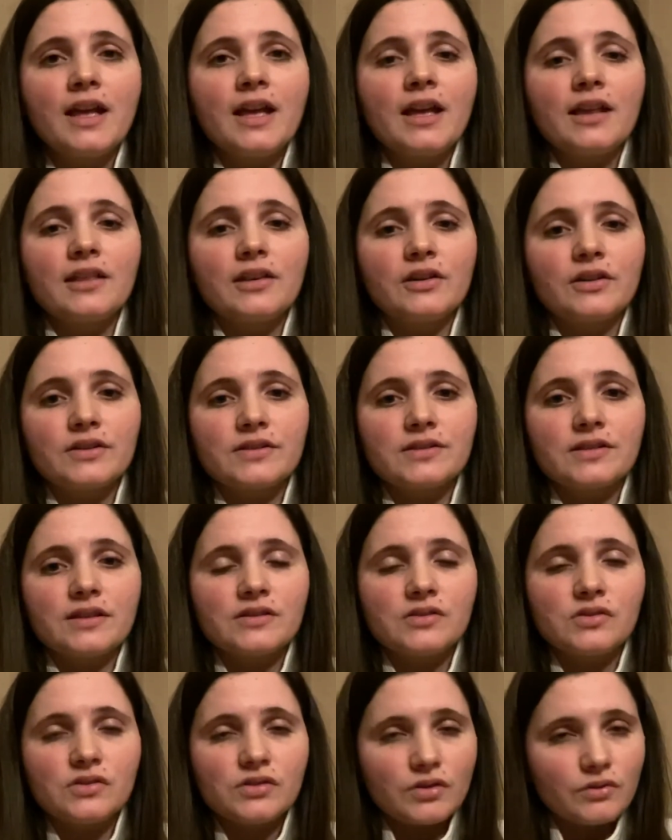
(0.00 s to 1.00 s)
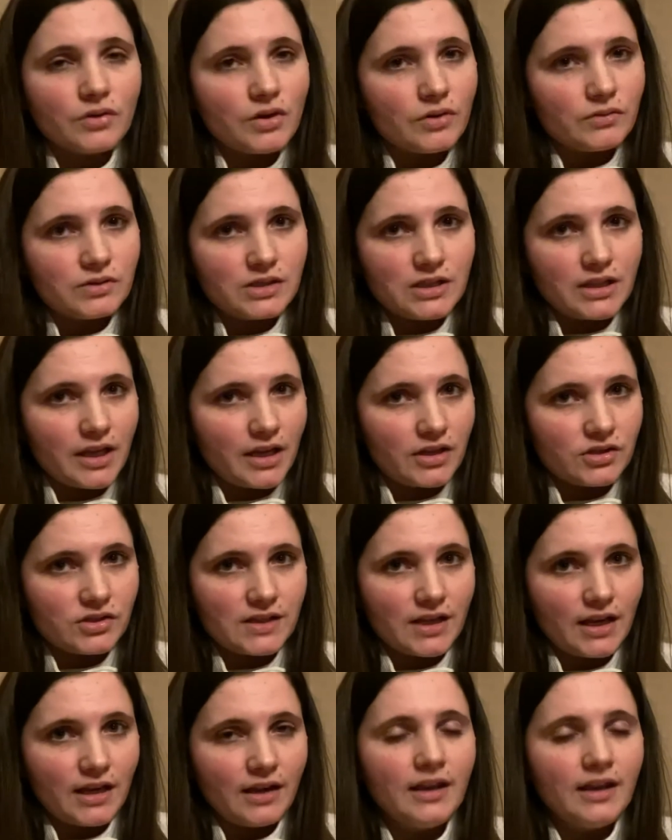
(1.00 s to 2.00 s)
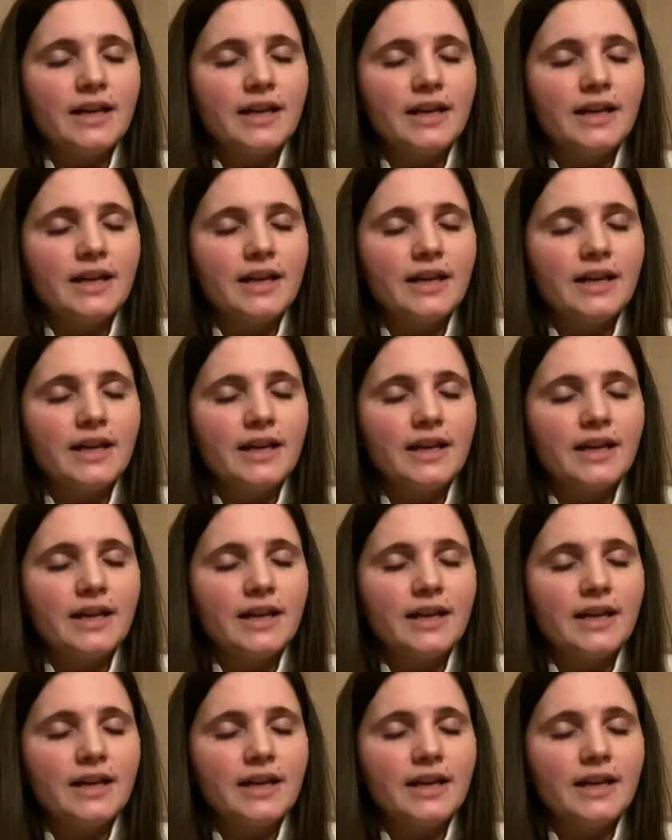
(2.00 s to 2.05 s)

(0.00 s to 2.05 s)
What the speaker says: there is 0 THC.